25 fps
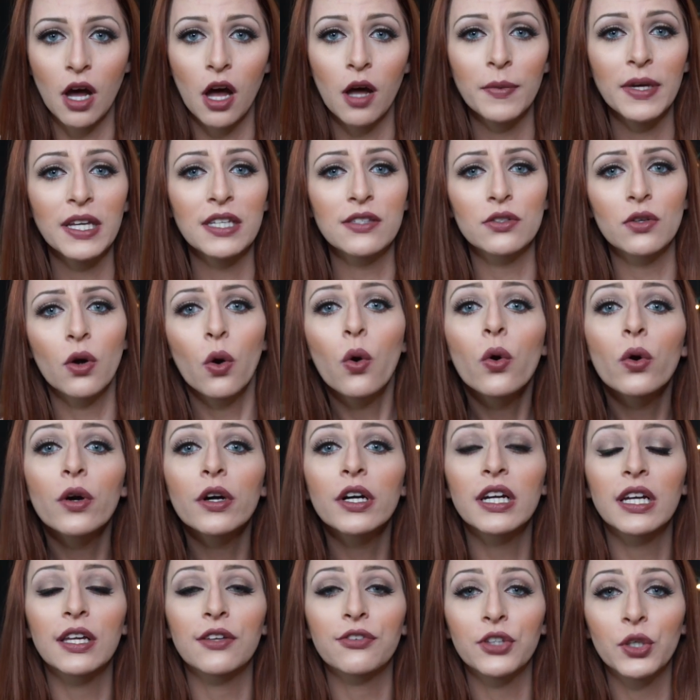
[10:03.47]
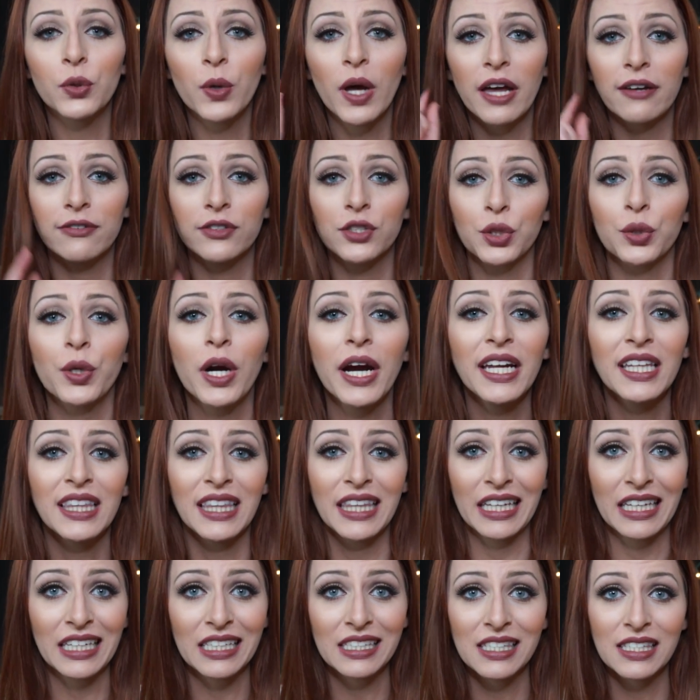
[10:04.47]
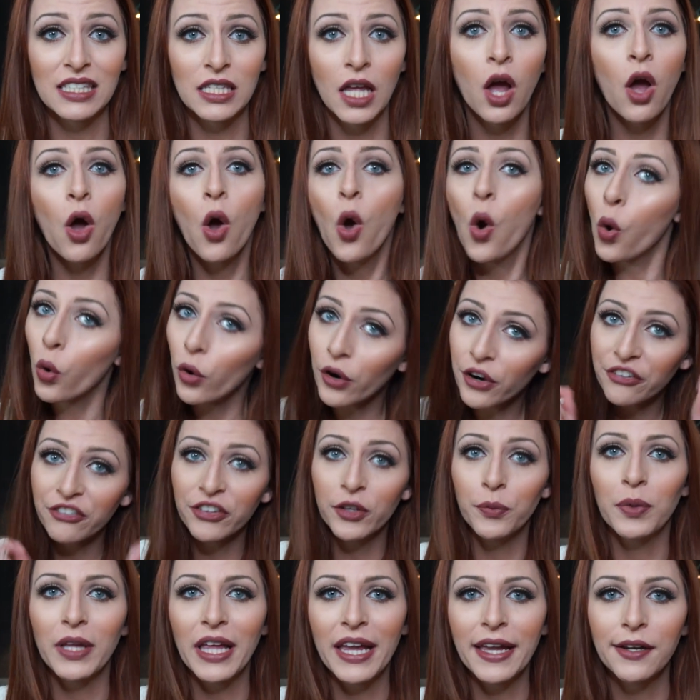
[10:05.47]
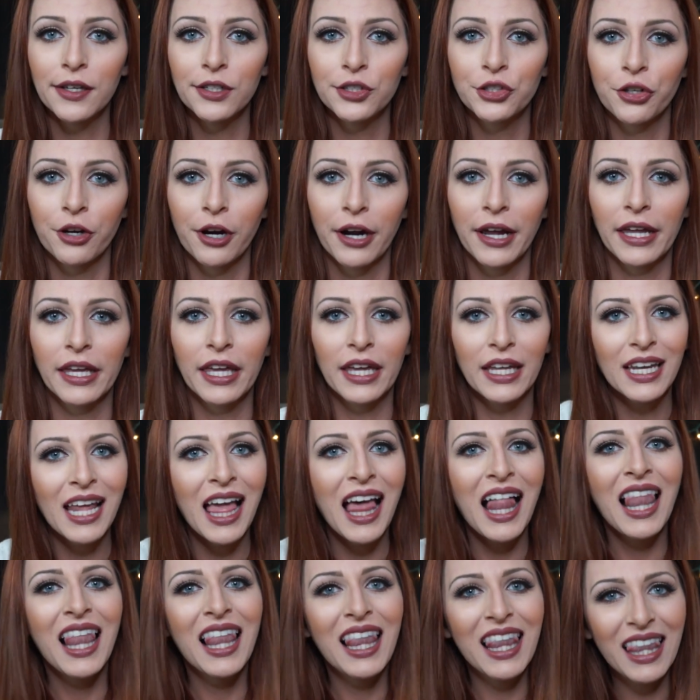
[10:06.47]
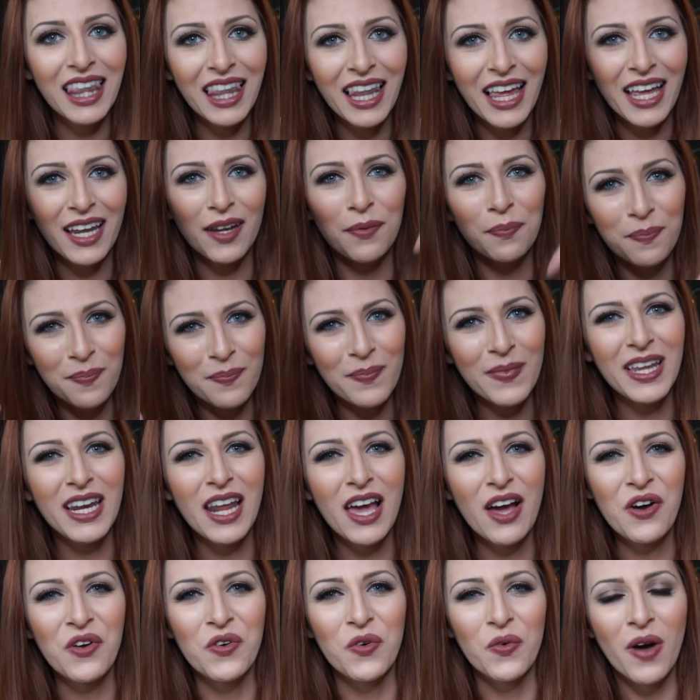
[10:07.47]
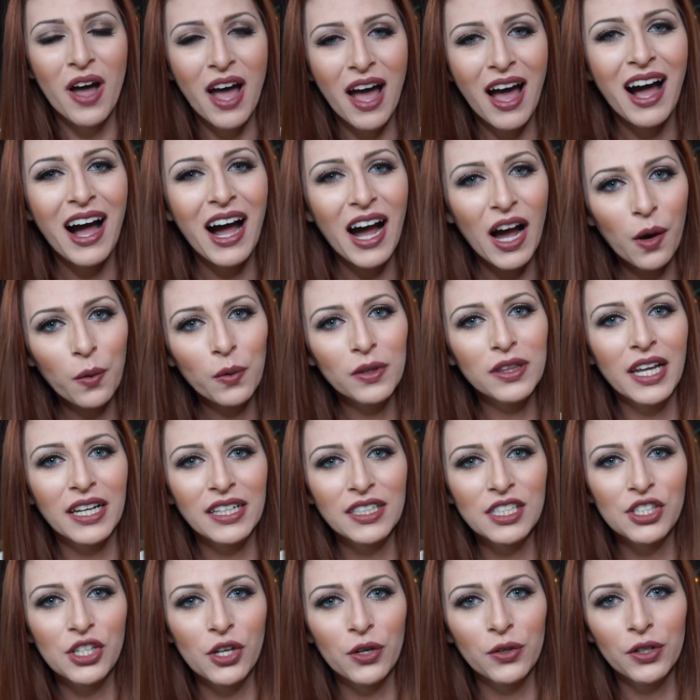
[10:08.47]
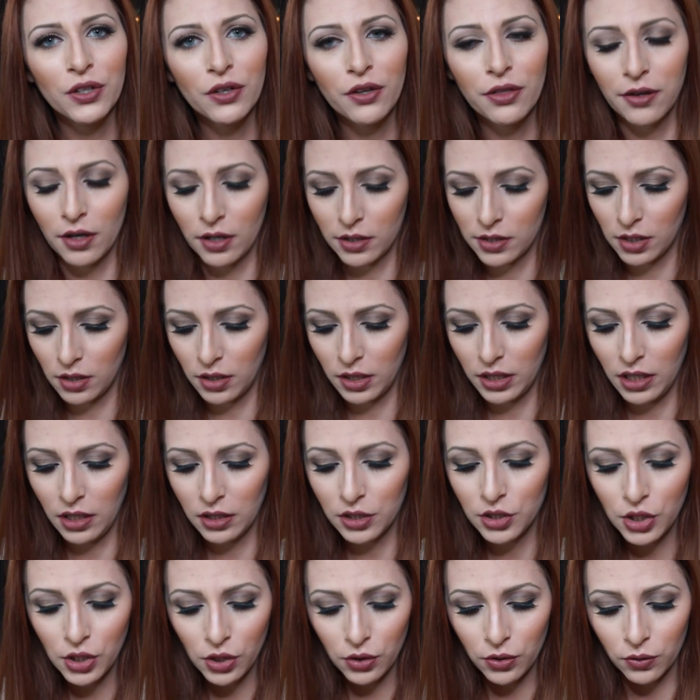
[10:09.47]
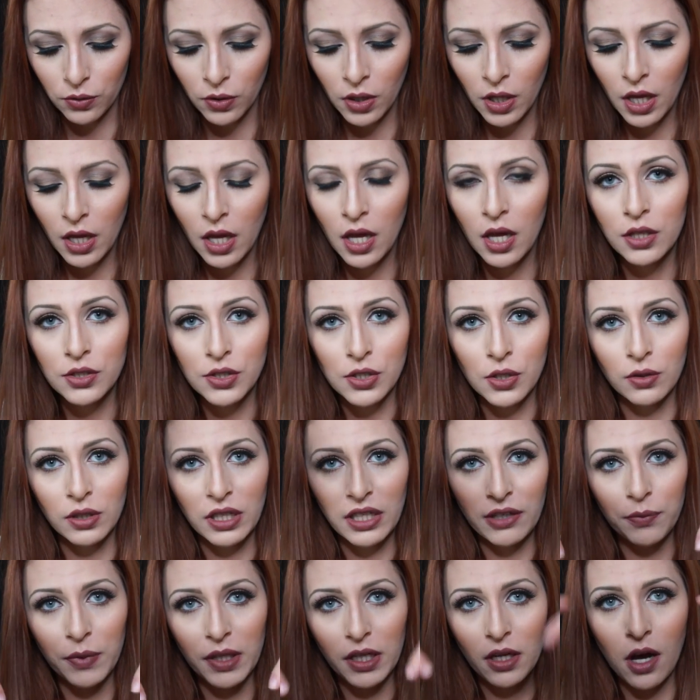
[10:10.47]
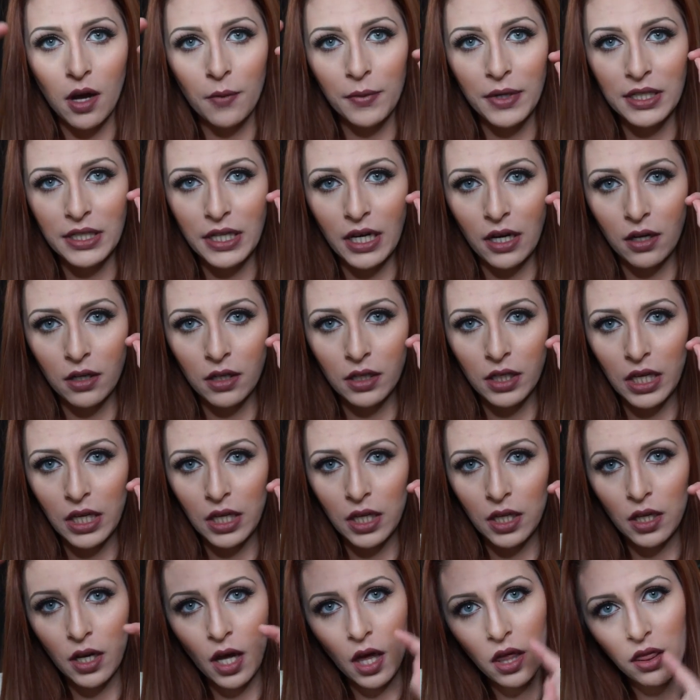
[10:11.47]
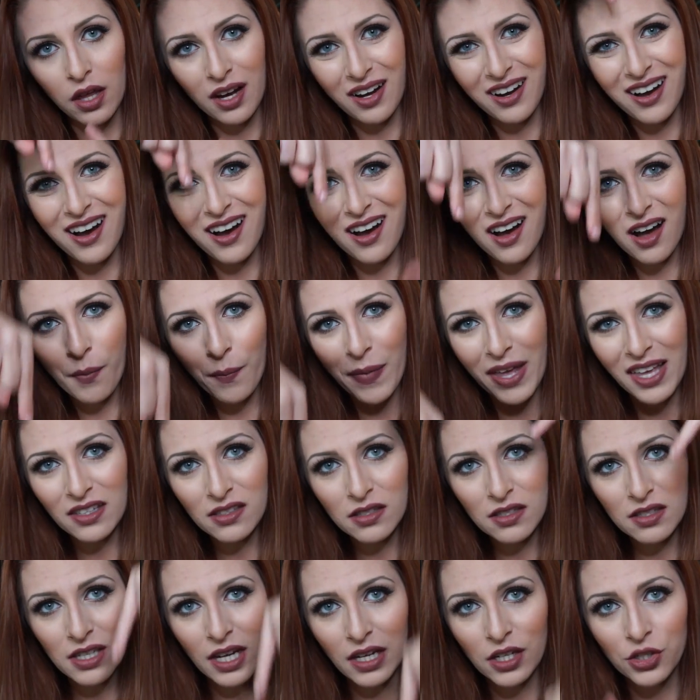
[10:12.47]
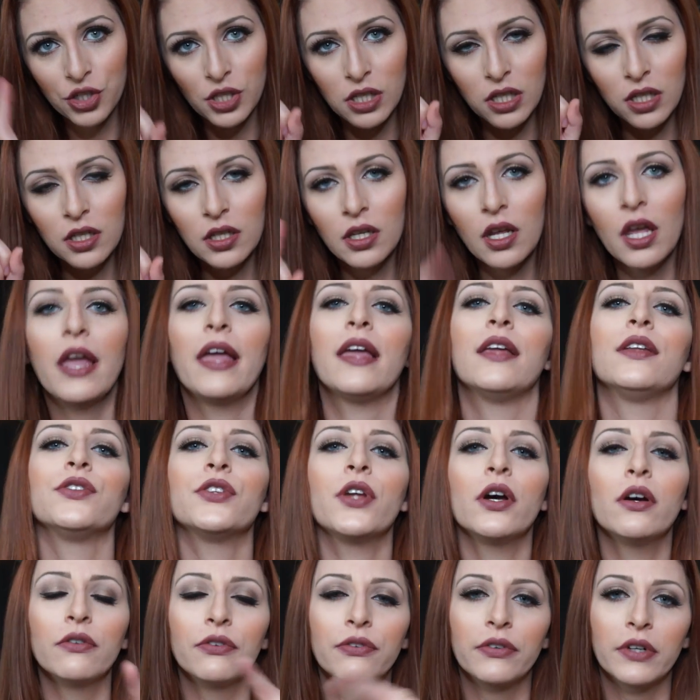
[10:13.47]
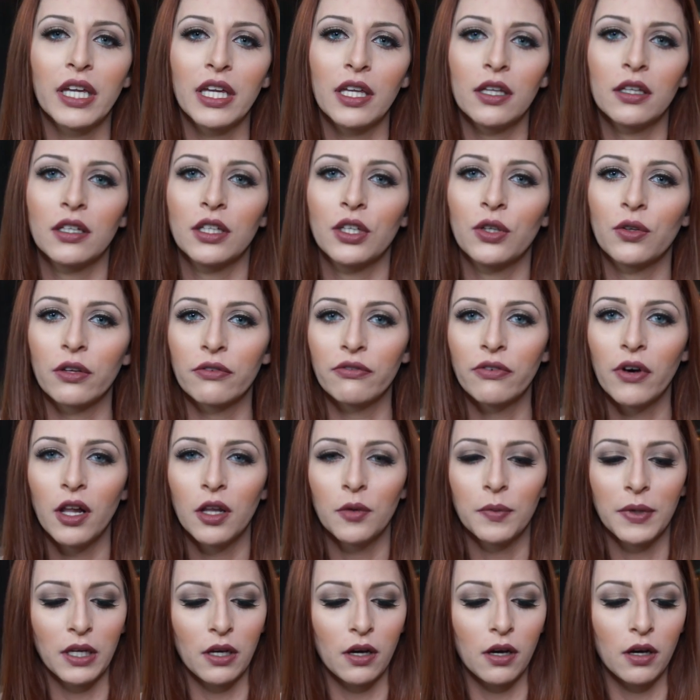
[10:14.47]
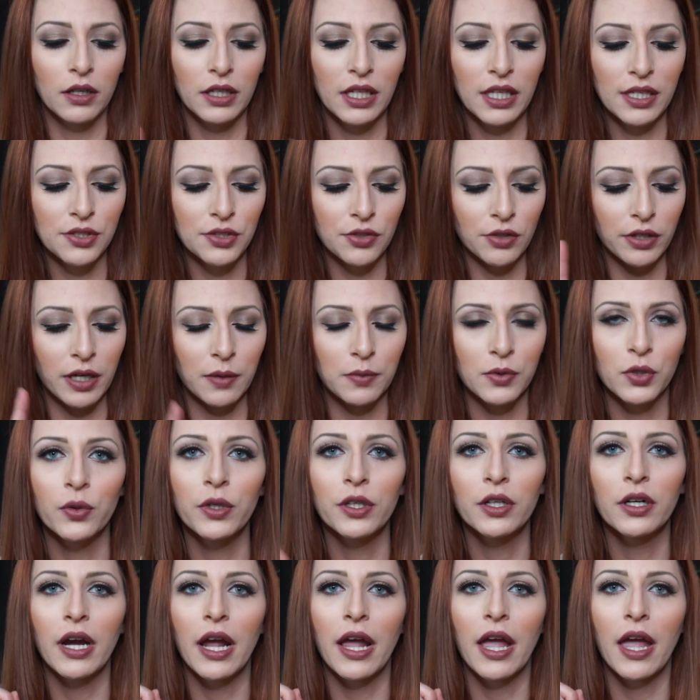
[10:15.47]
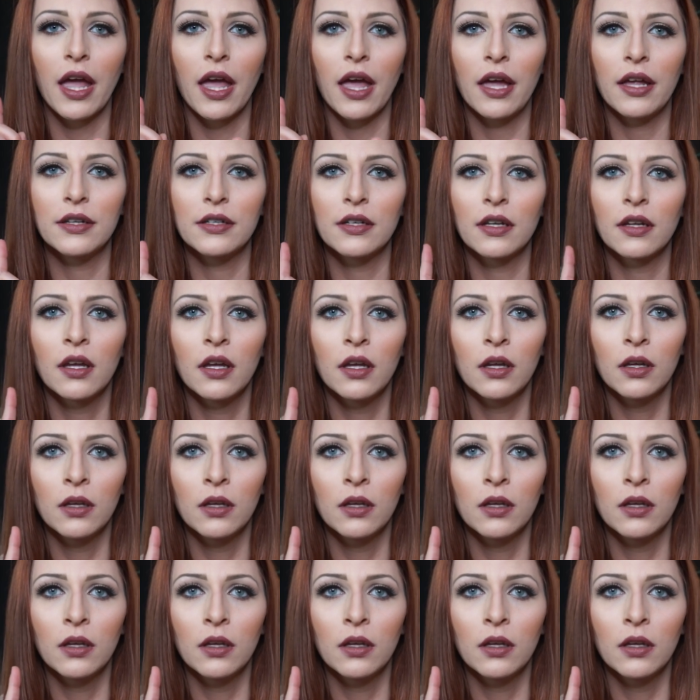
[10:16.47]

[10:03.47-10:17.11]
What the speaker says: comments, or if you have tried this, or if you plan on trying it, let me know. I would like to know your thoughts on it too. So leave me a comment down in the comment section. And don't forget, you can follow me on Instagram, Twitter, and